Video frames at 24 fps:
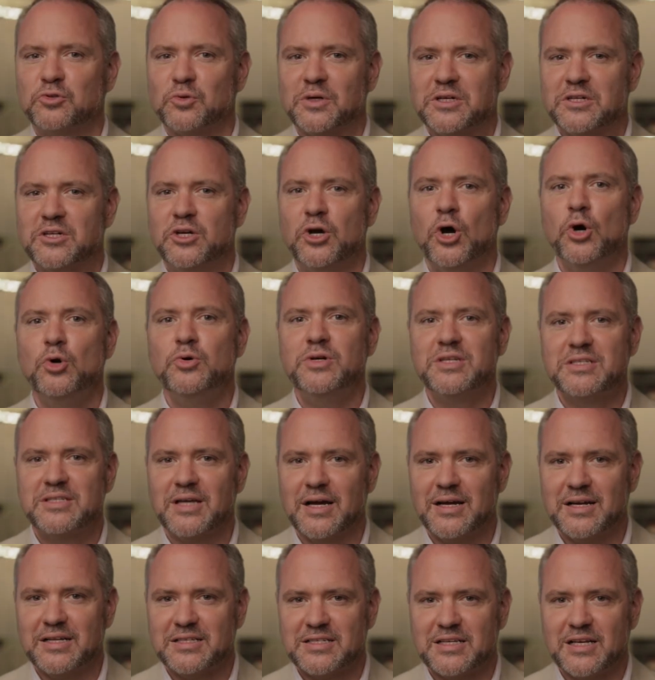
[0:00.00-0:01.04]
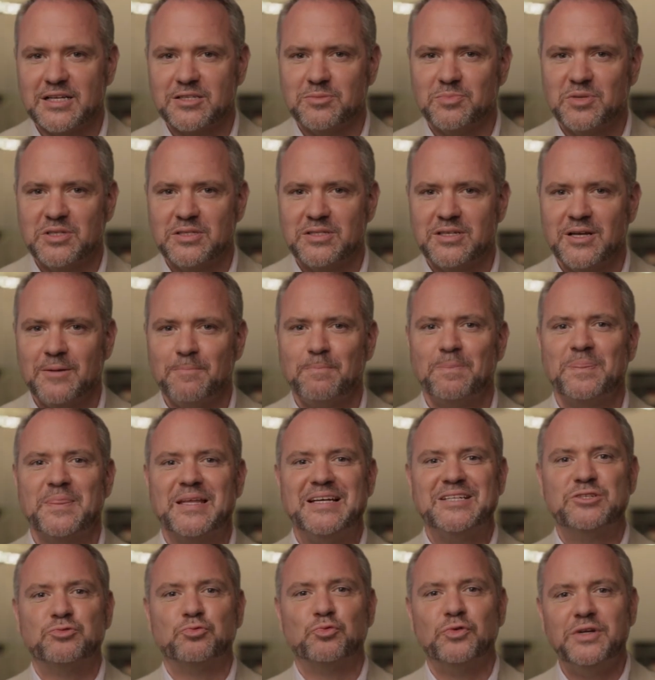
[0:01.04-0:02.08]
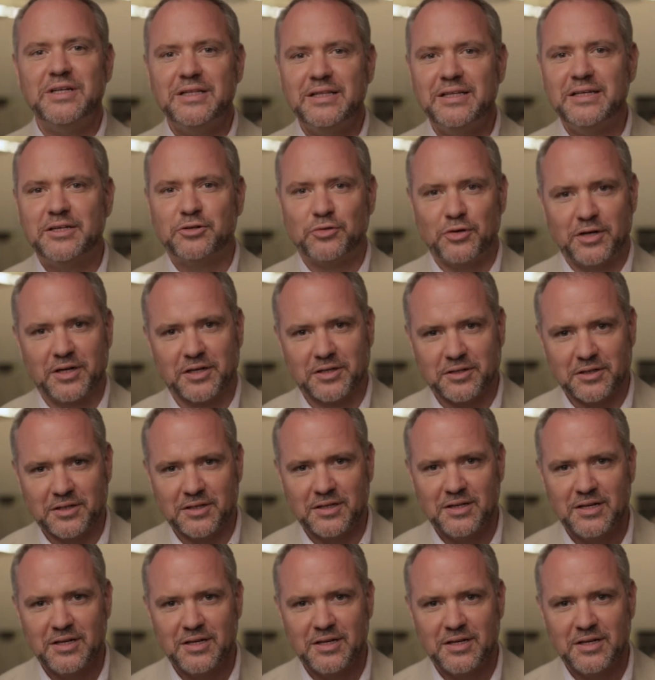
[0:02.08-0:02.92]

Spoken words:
one, co-design assessments, is really critical,